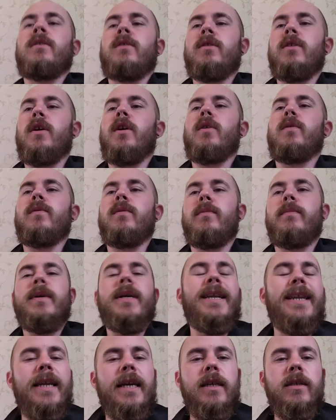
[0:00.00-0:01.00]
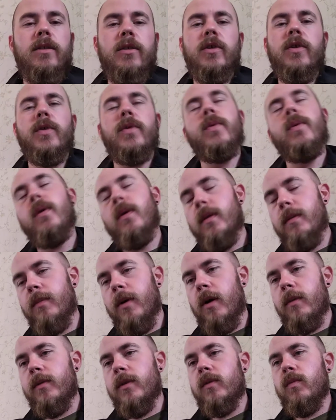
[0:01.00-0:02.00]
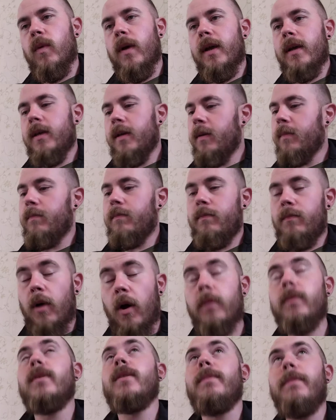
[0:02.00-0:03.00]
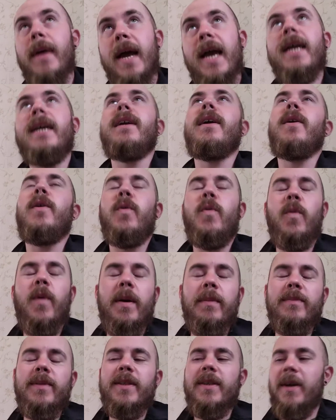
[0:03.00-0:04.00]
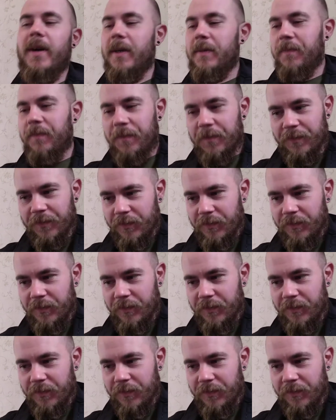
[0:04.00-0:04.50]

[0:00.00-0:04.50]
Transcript: So there'll be a link to Barbers Bay website,